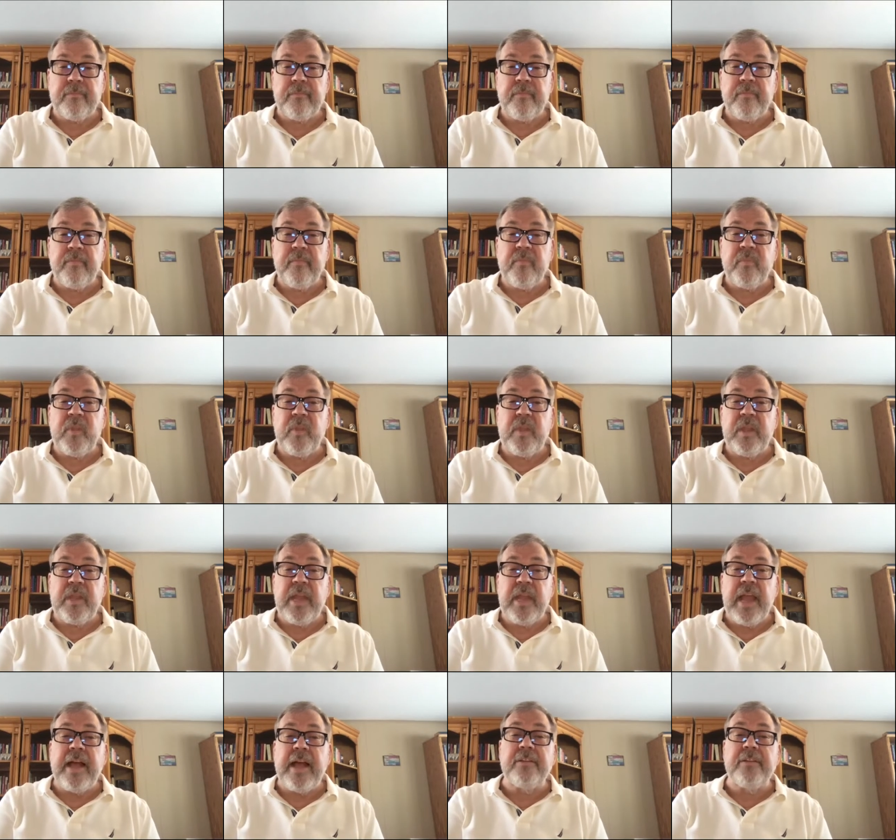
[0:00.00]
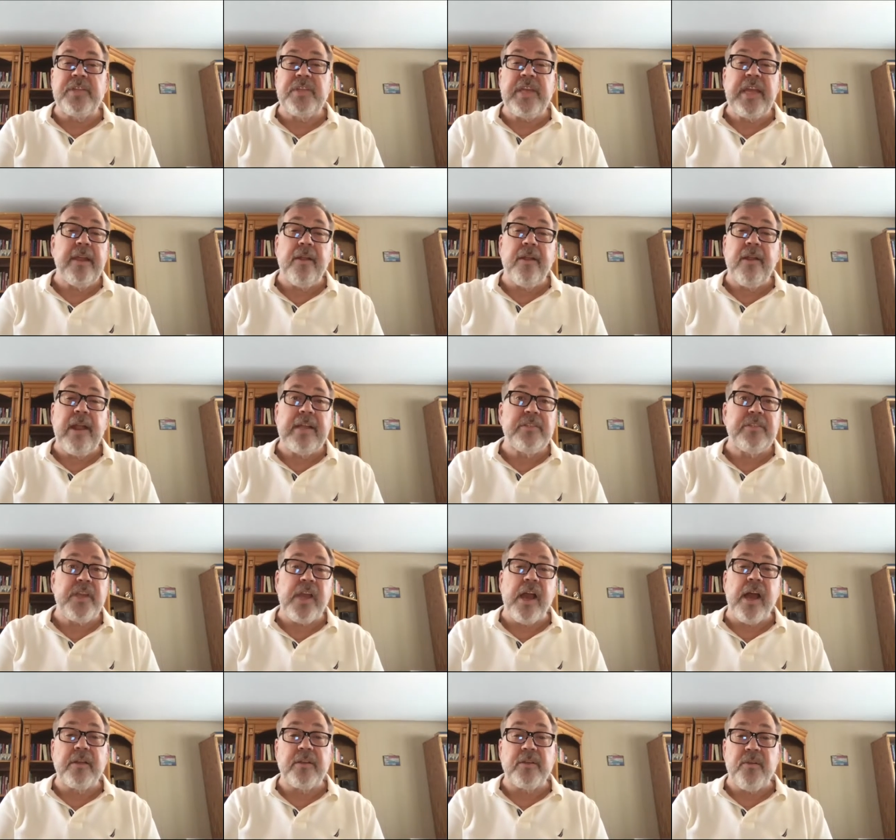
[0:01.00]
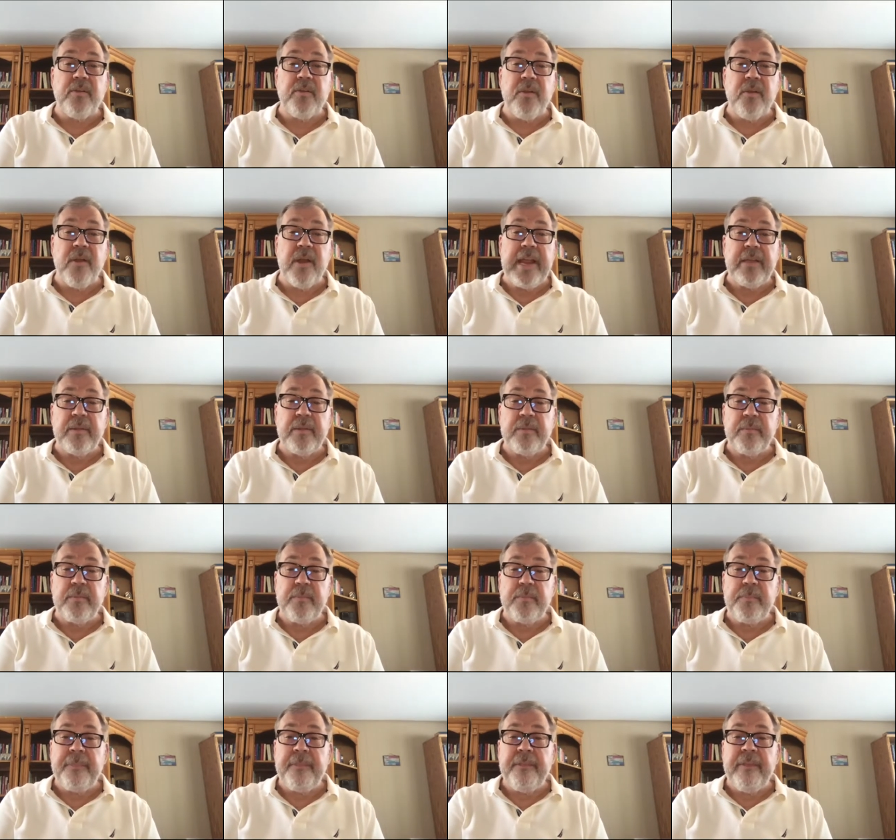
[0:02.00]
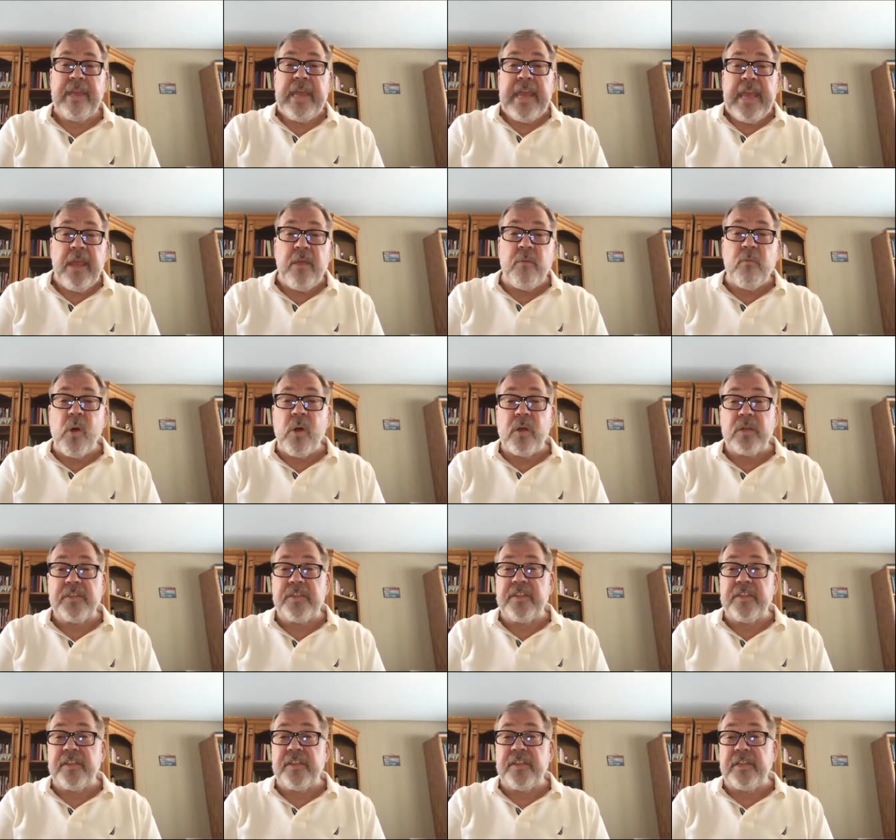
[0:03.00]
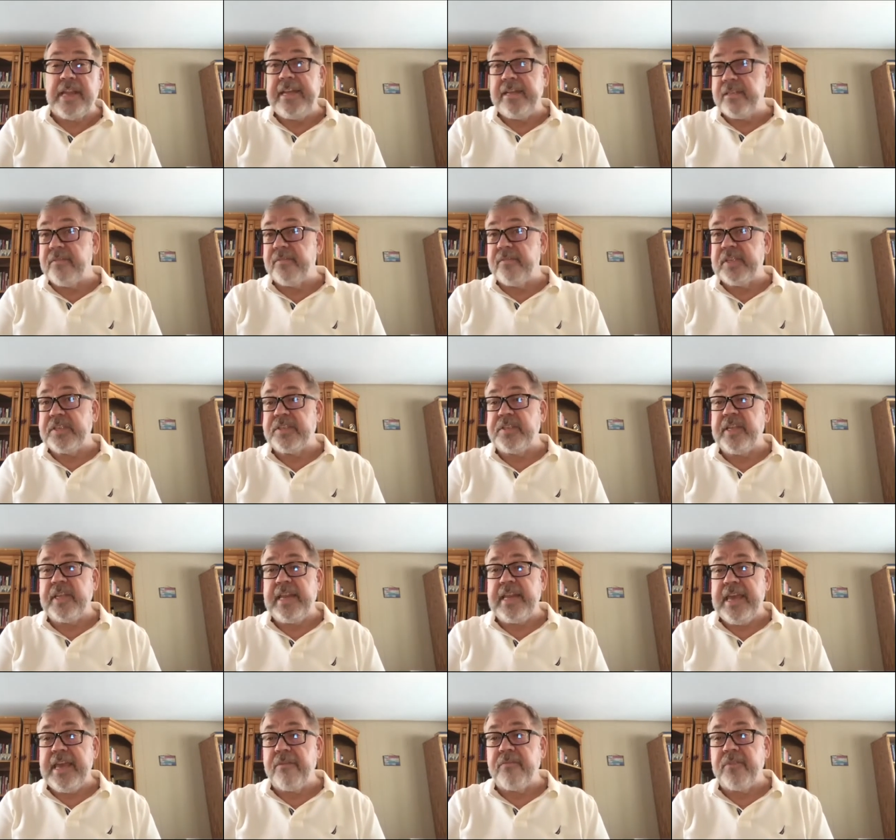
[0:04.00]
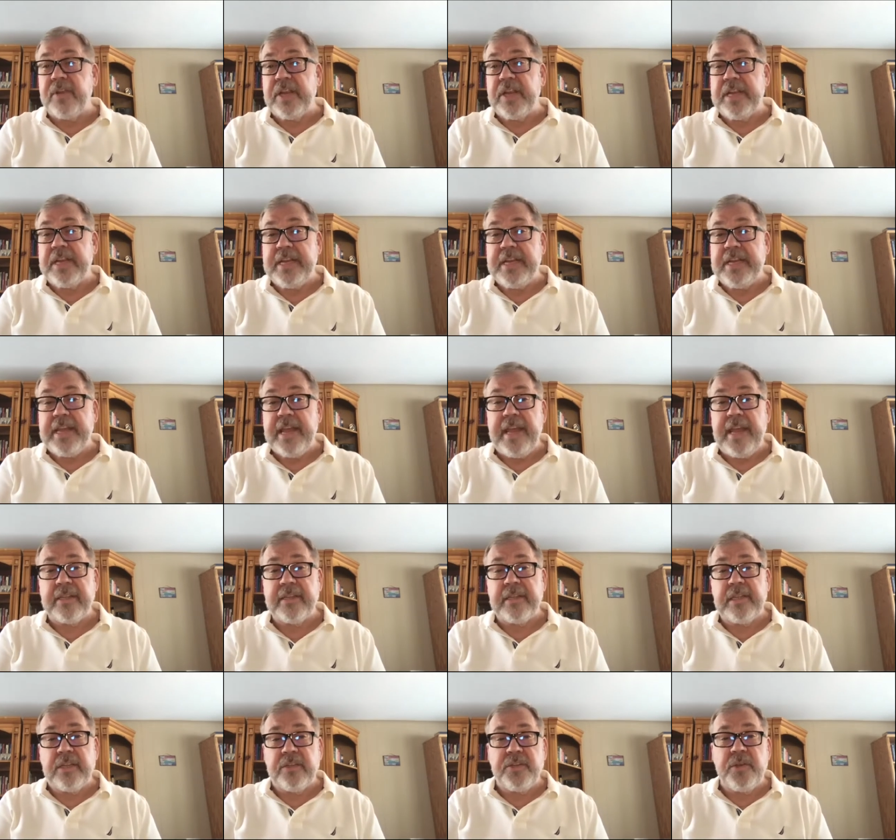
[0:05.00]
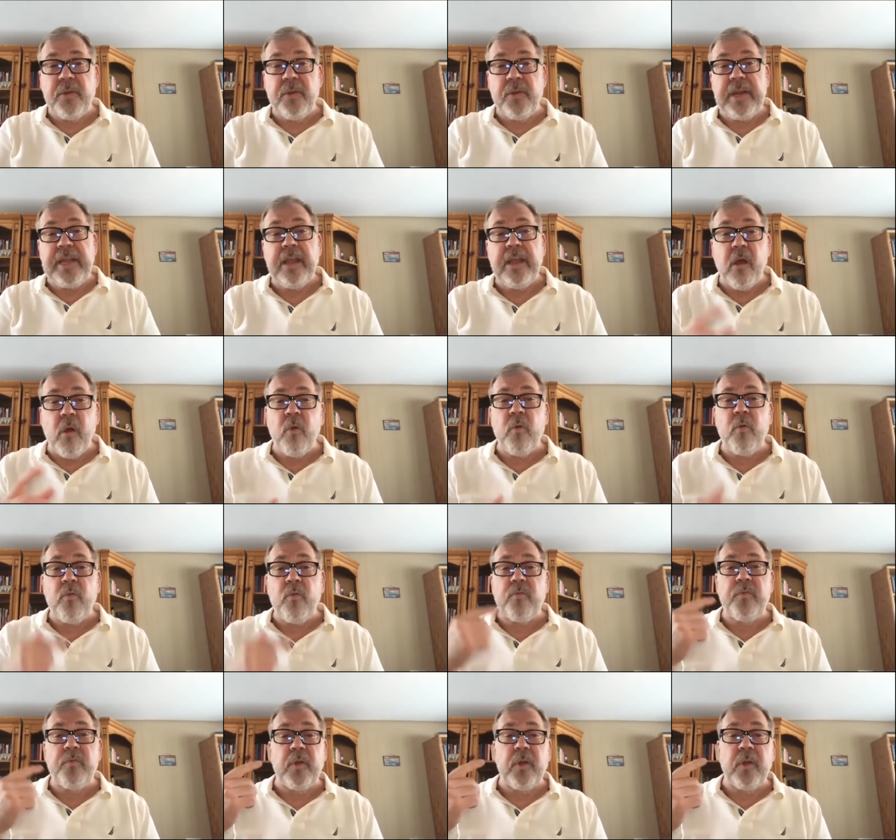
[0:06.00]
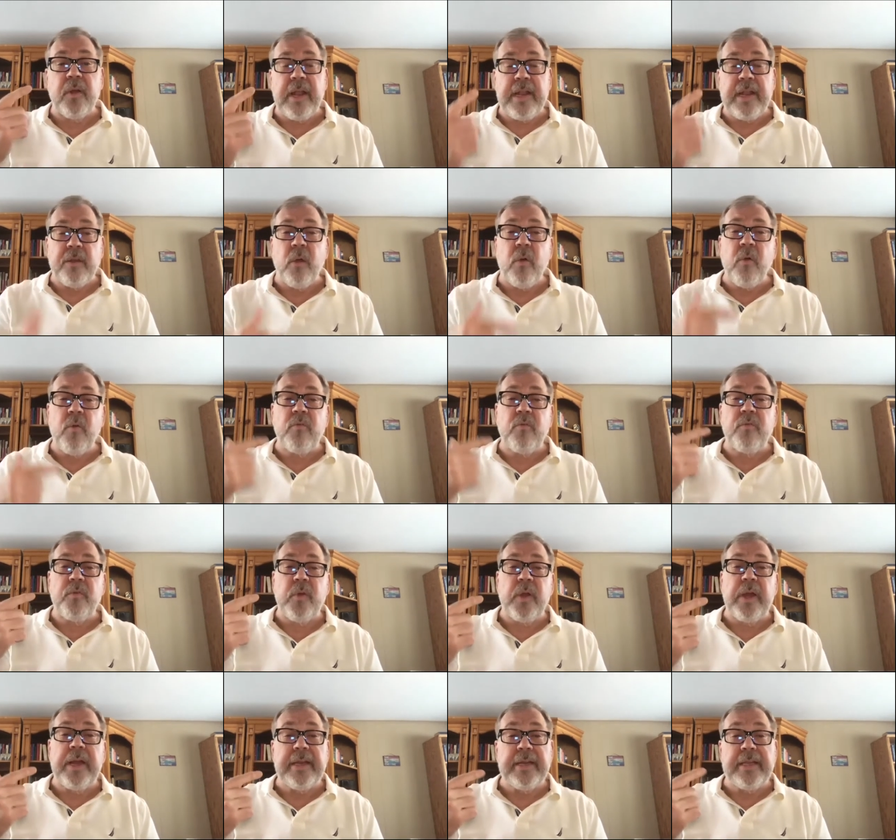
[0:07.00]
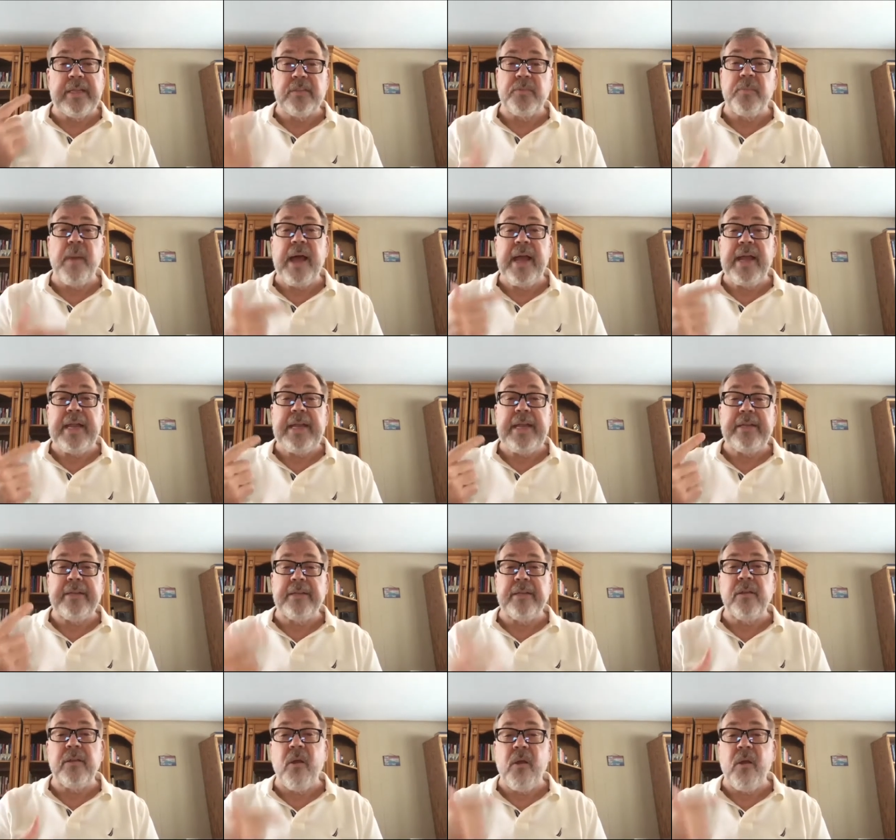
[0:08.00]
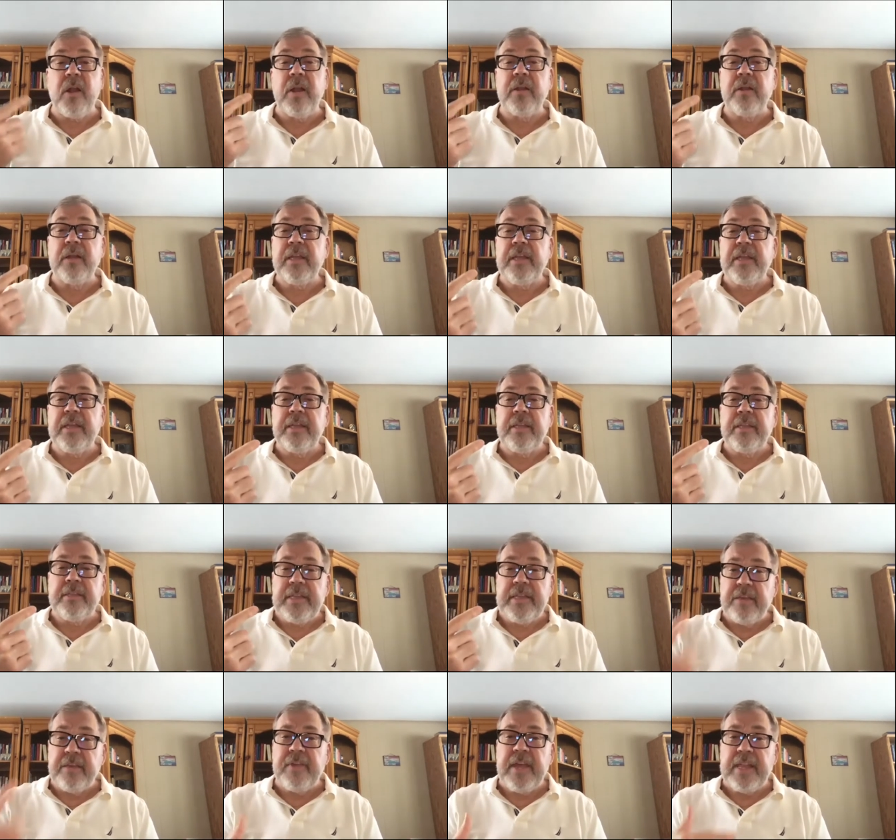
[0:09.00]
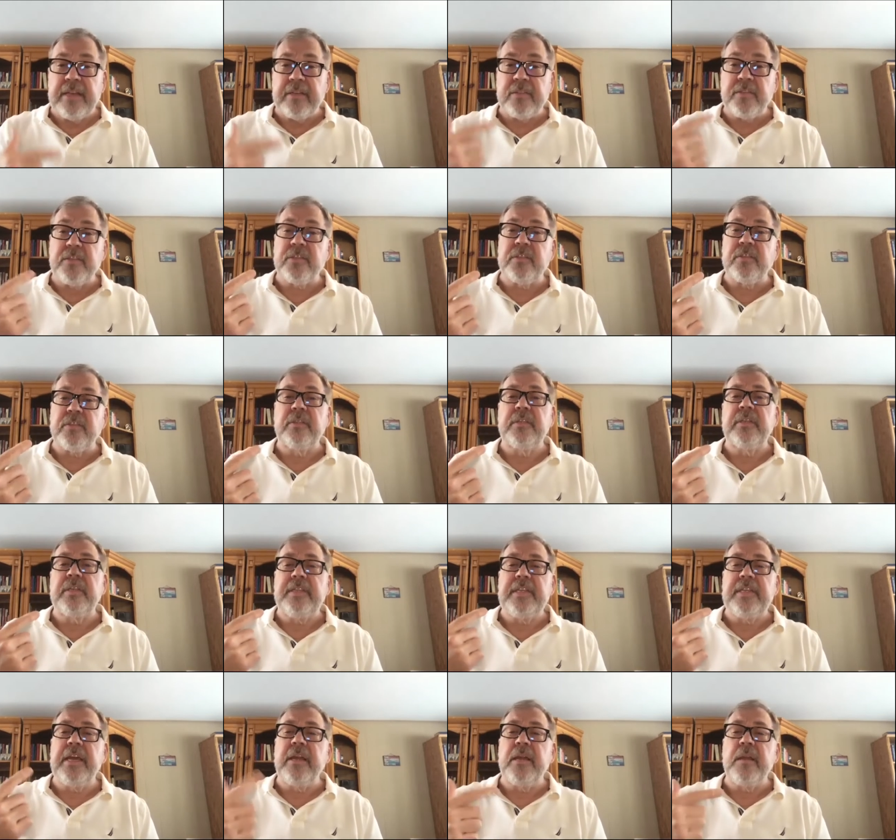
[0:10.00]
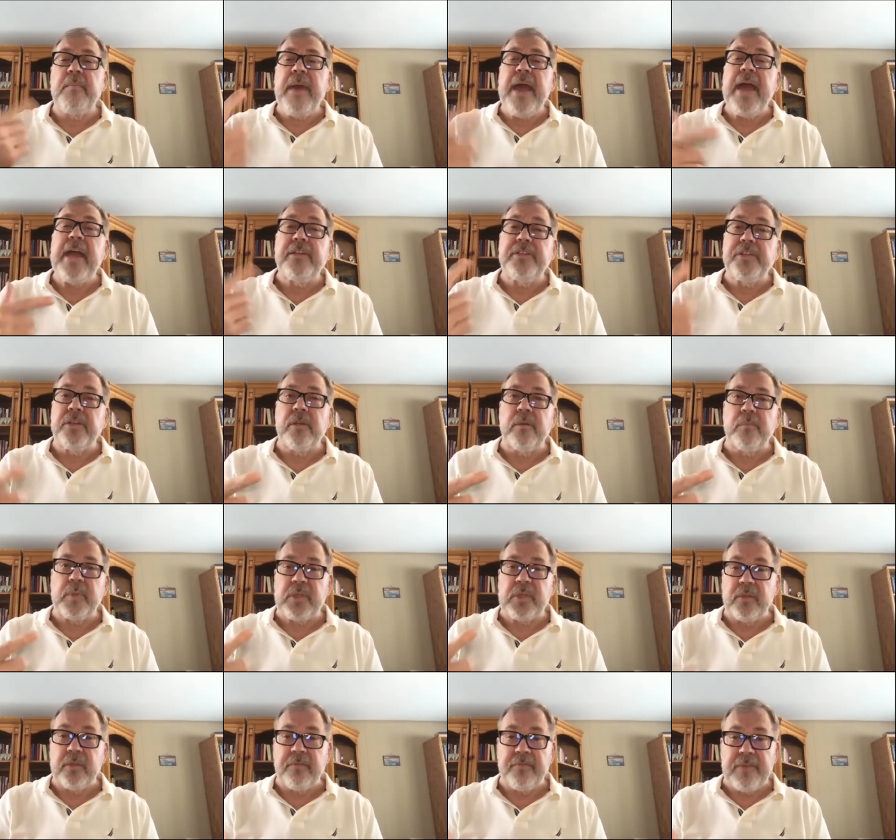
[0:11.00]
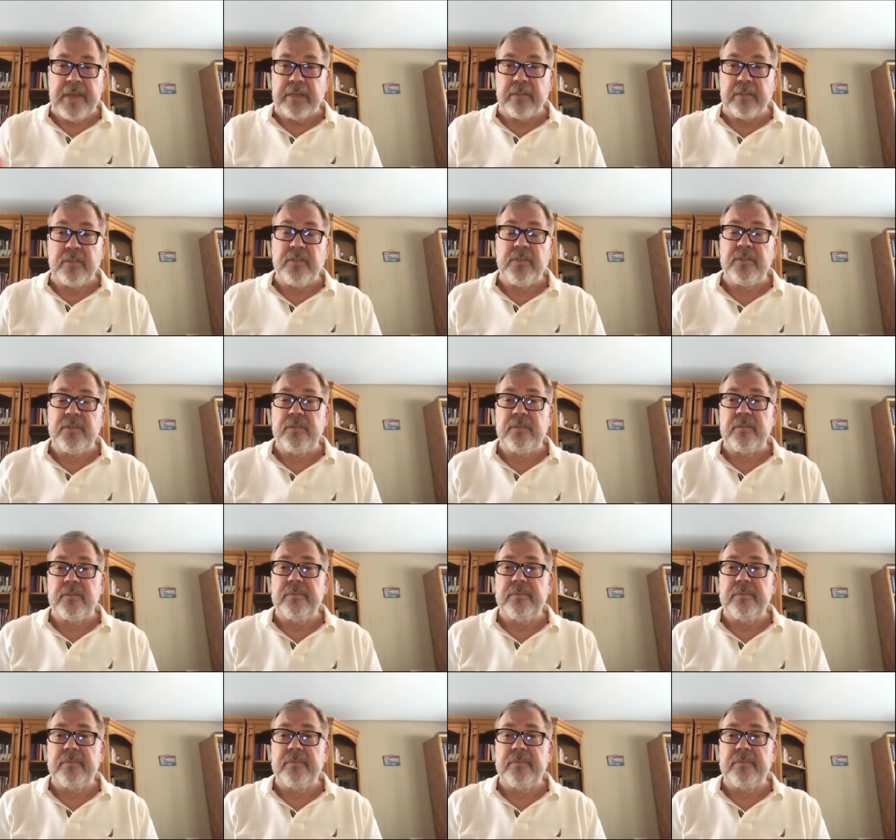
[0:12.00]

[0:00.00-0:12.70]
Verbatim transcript: Alexander's hair has gone gray. He walks the length of the city every day, turning over and over in his mind and heart the events, the unimaginable events.